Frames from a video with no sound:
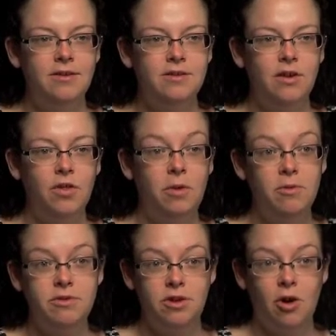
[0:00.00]
So the
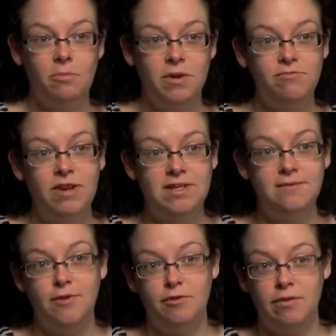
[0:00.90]
most common
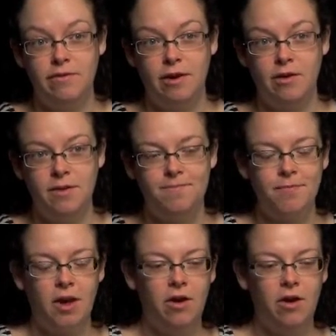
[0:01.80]
reason for referral